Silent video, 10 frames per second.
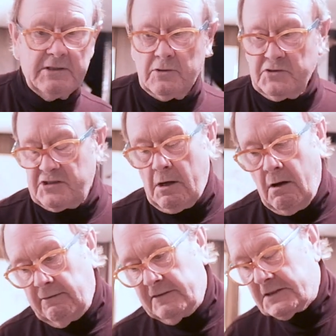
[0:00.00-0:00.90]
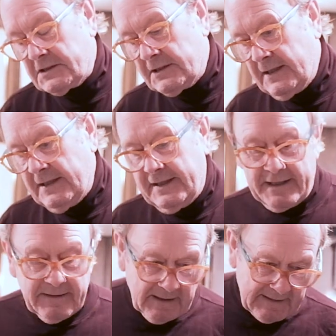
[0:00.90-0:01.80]
or solvents
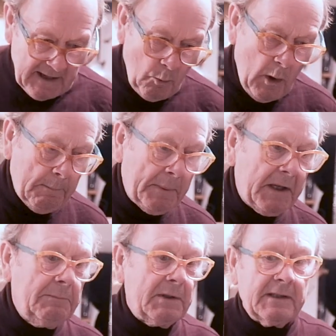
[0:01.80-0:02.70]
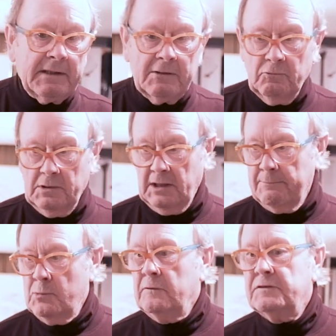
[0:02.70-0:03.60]
into that wet pigment, it really
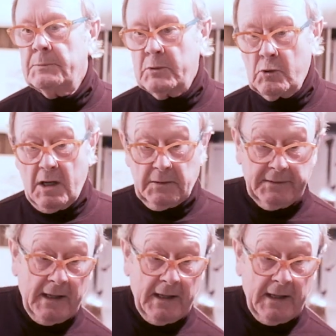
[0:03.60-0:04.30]
moves them around, and